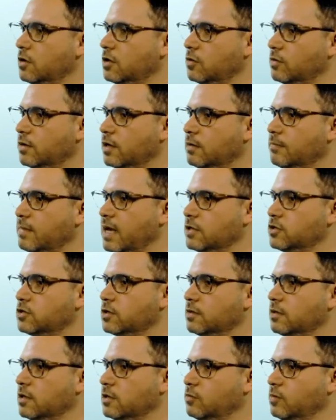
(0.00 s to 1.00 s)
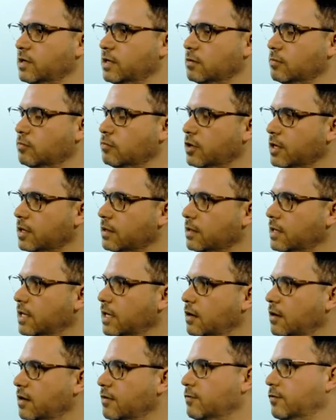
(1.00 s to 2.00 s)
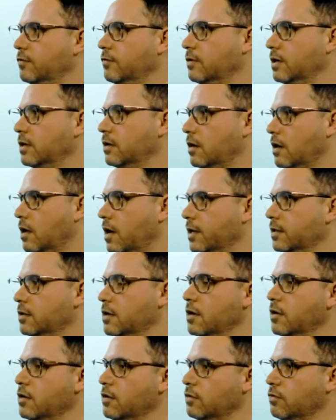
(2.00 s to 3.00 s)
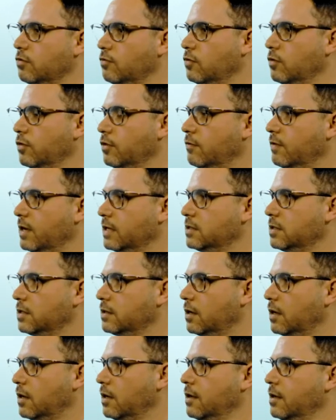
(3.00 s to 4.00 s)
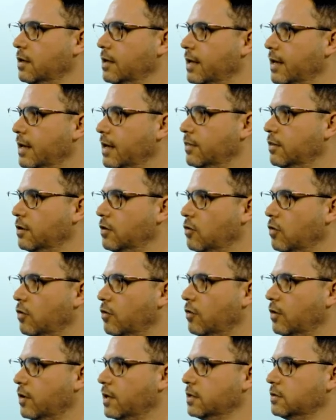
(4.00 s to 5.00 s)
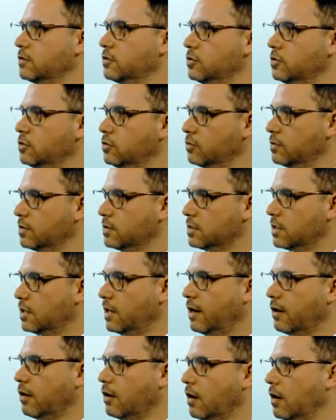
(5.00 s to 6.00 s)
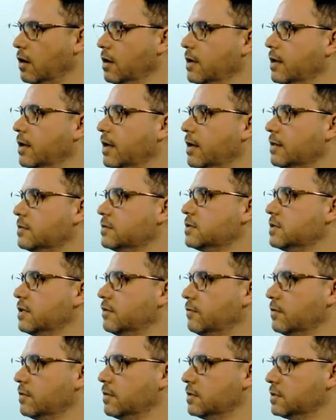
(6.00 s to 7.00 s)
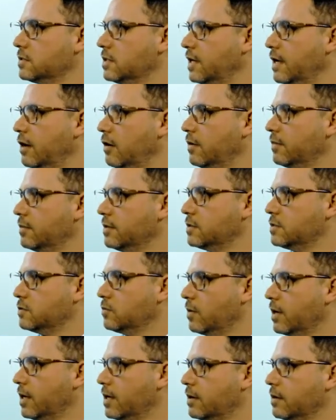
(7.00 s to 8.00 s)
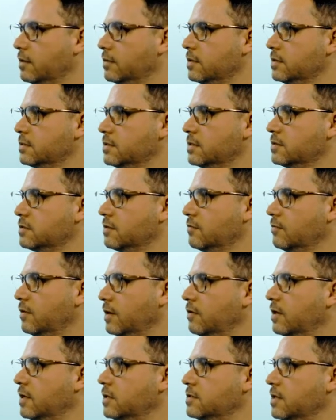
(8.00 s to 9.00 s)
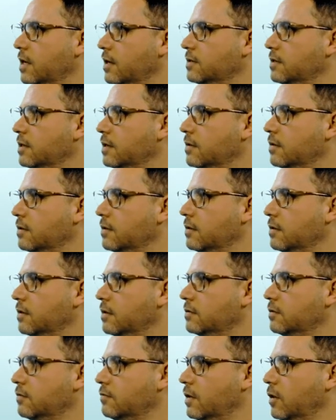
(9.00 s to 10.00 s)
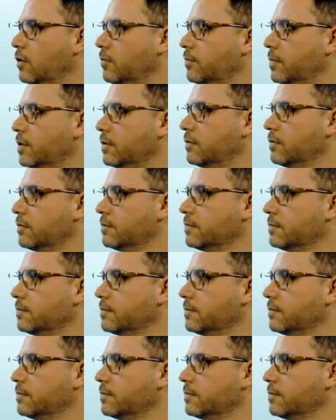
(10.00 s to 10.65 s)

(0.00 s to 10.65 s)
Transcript: You can imagine that we can bring near-infrared light through the retina and the choroid to the sclera and stiffen the sclera this way. And this is a very exciting development.